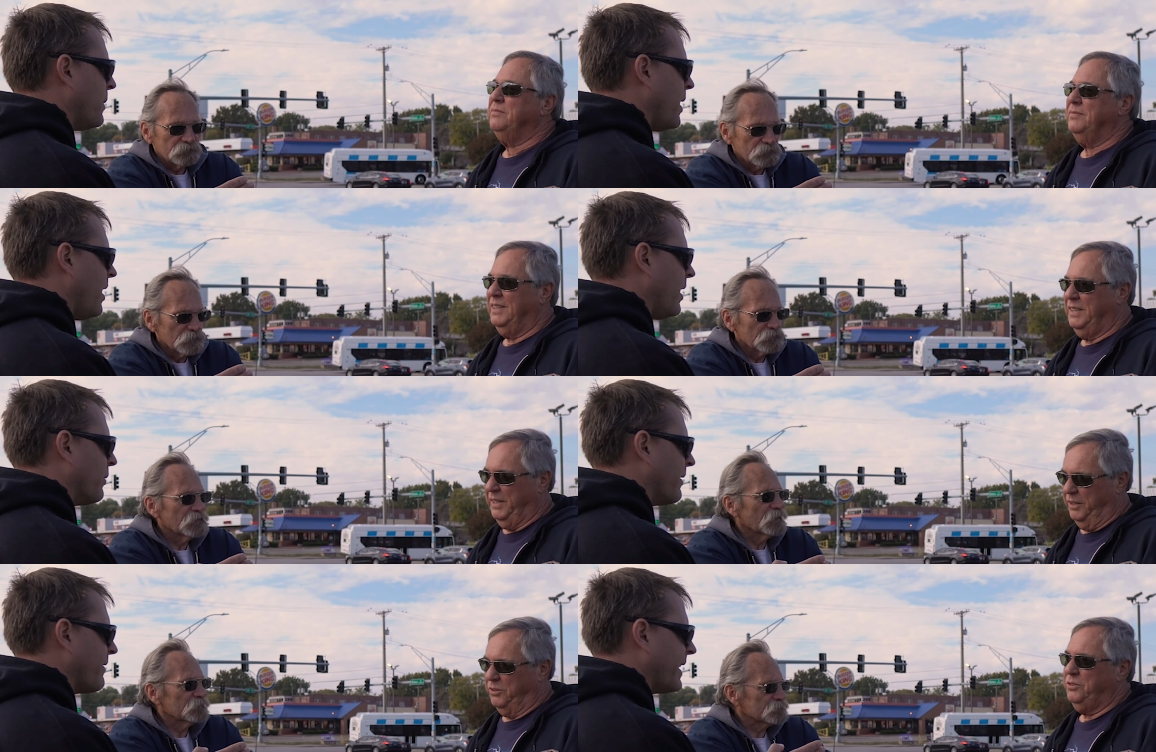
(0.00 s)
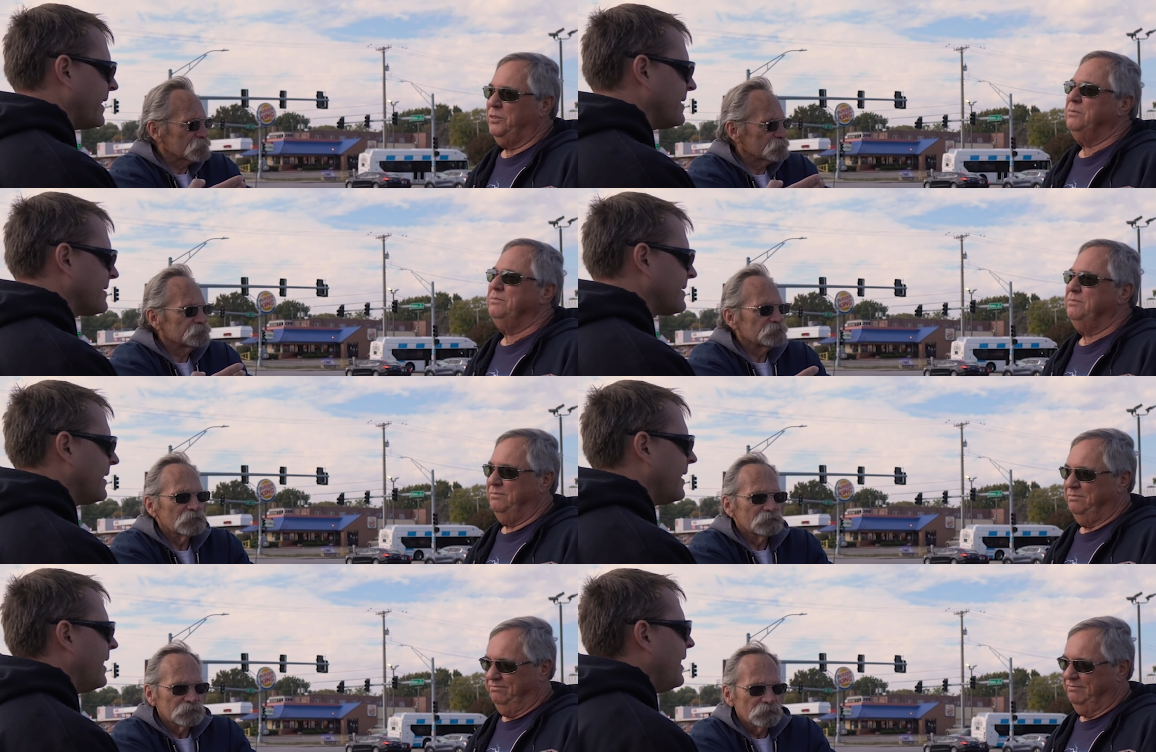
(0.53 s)
Speaker 1: Omaha, yes. where that
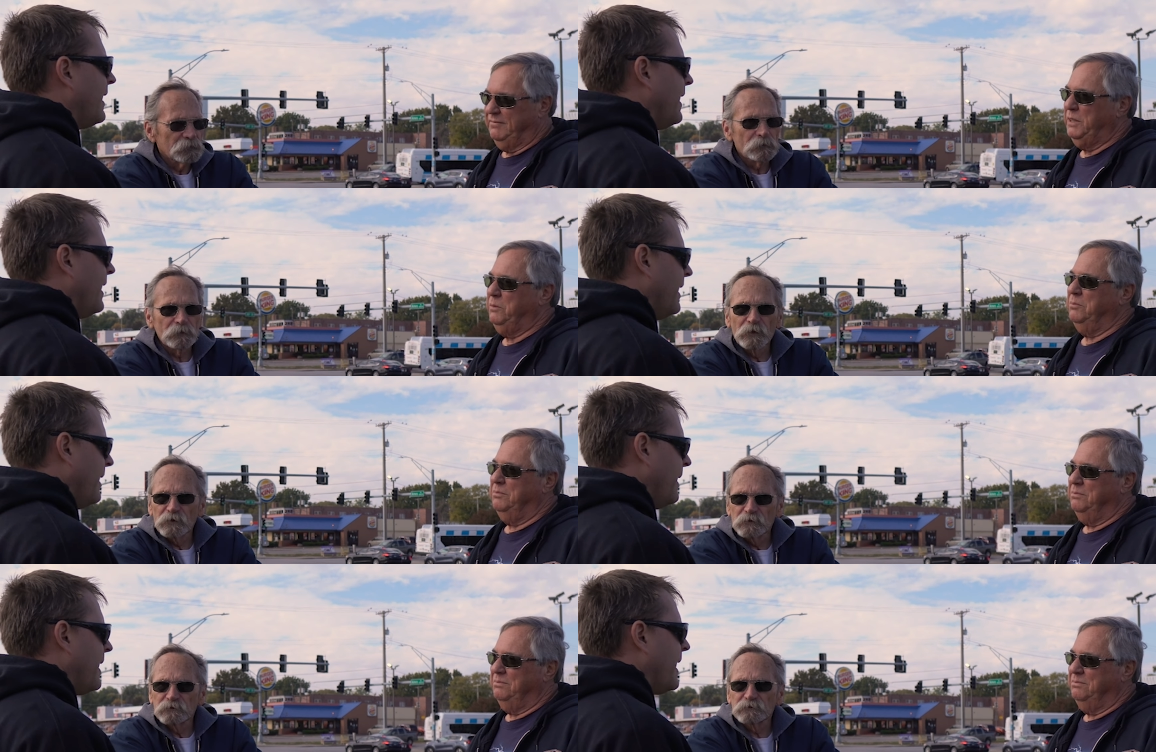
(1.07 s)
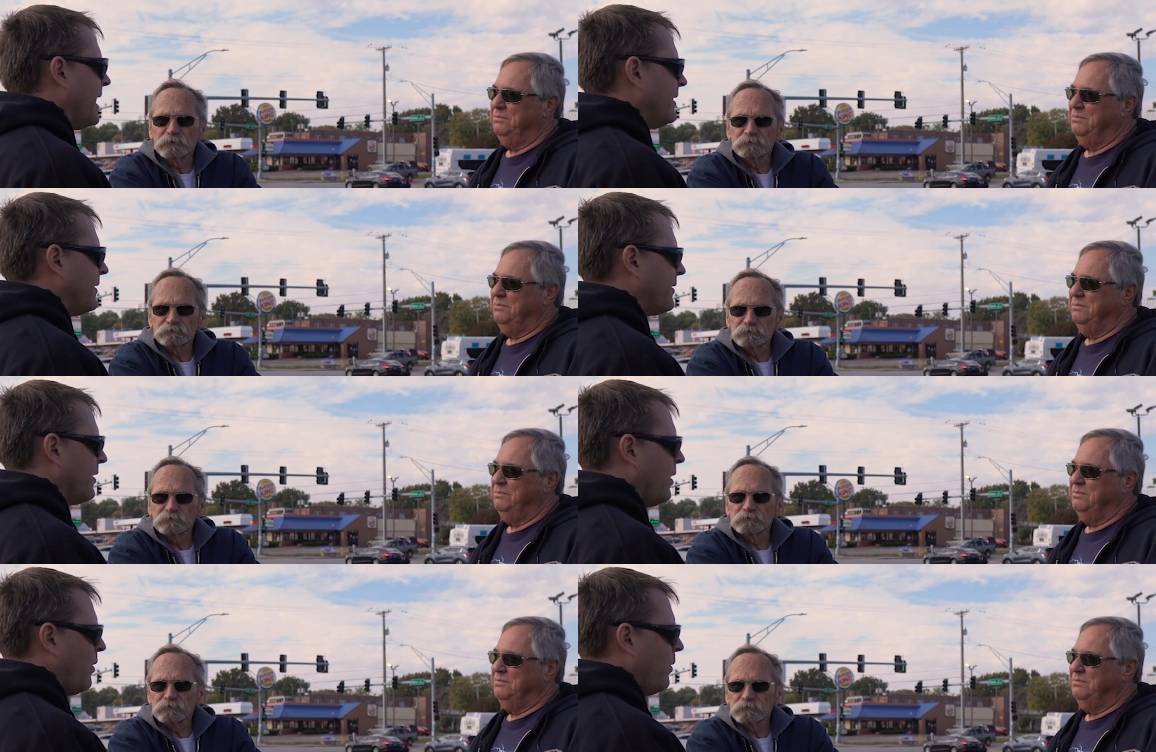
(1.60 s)
is. Yep. And
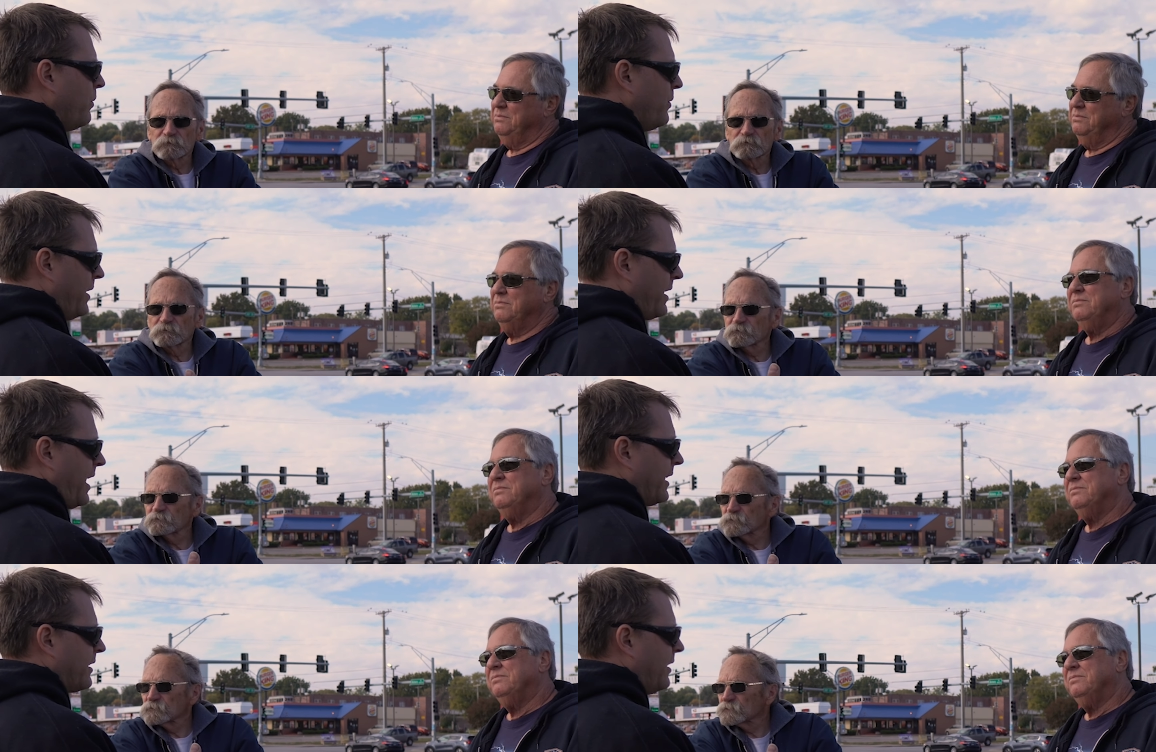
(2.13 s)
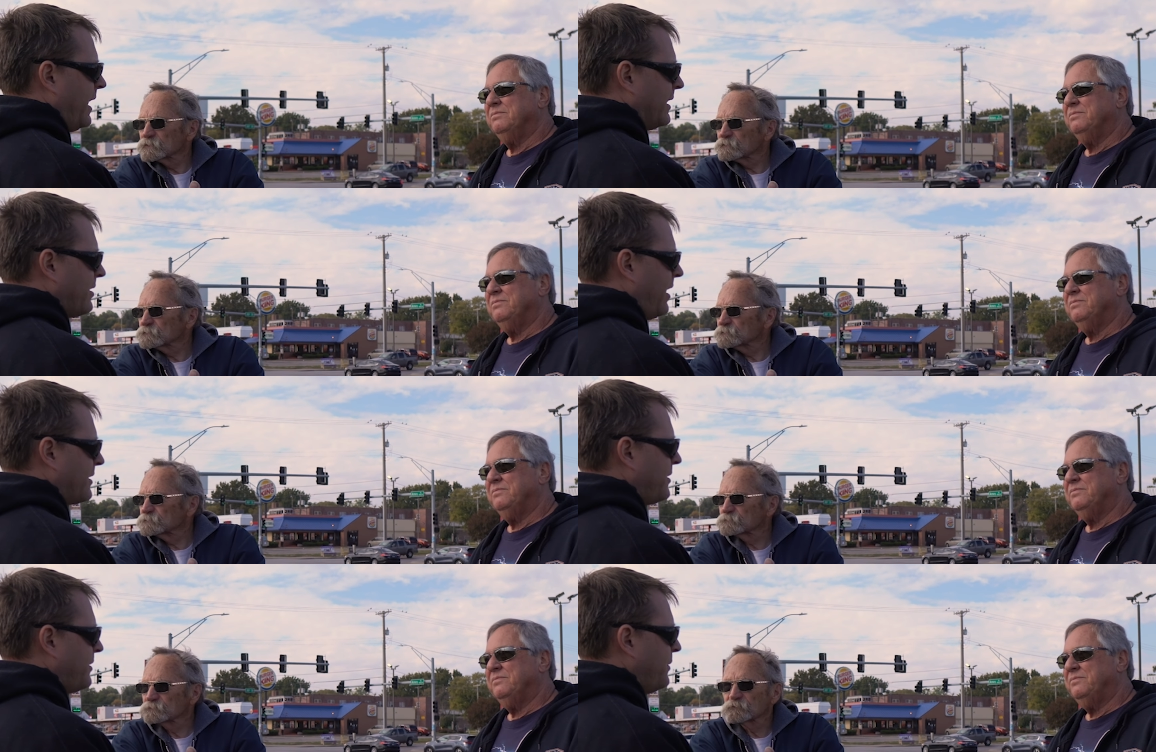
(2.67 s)
so I, I,
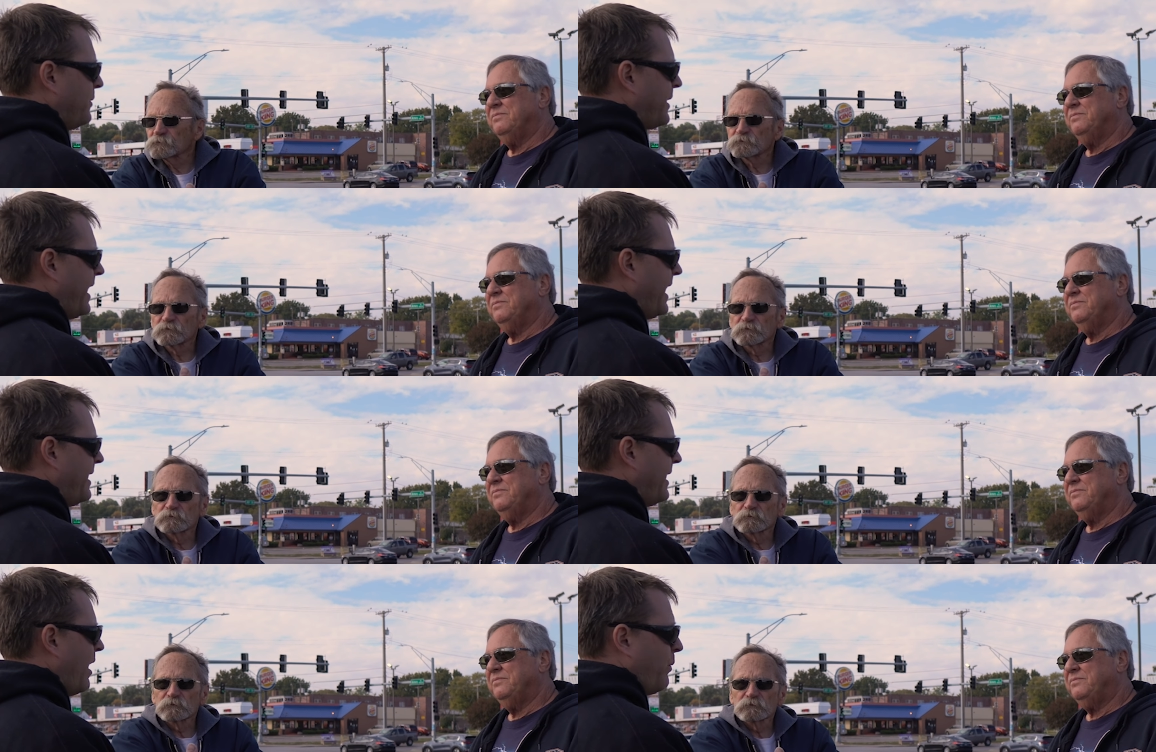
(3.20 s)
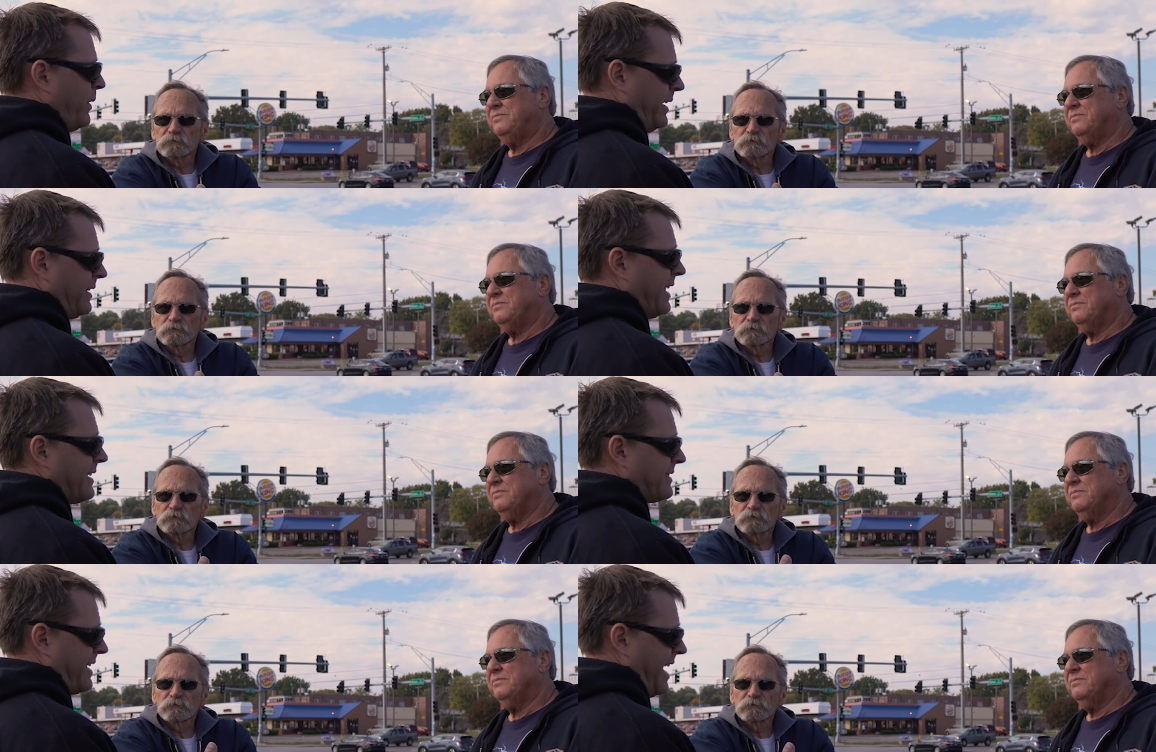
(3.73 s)
talked to Ken Netwig
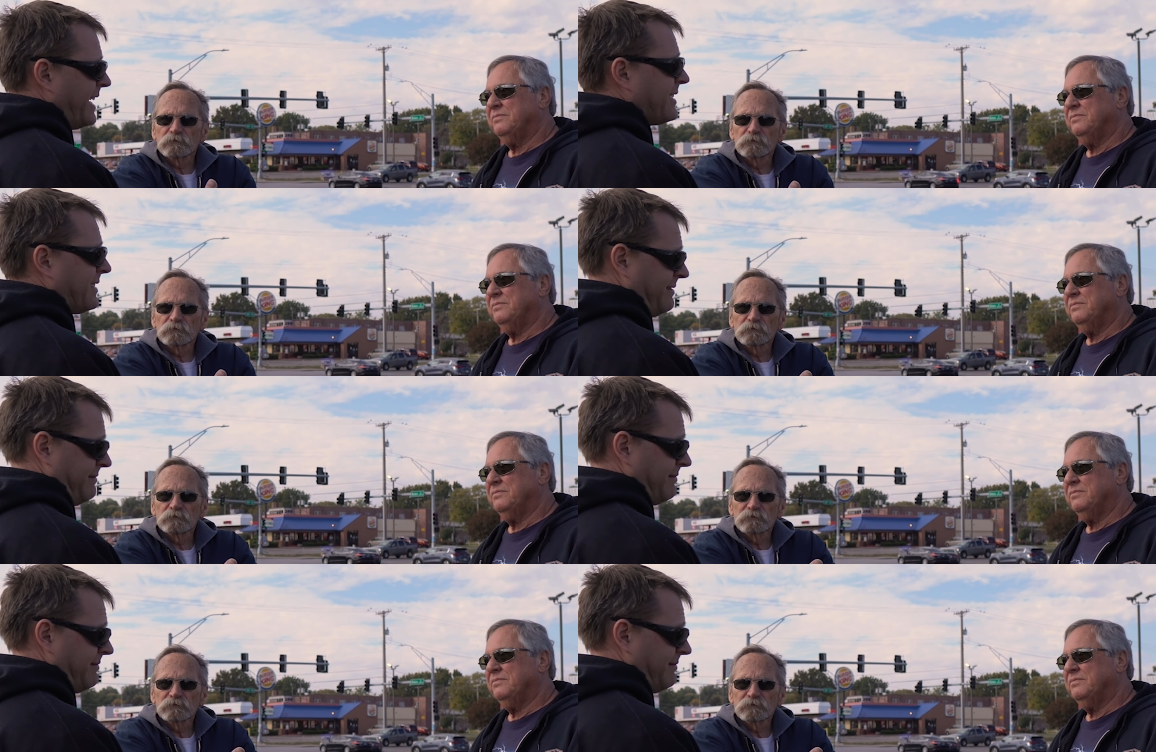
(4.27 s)
last night,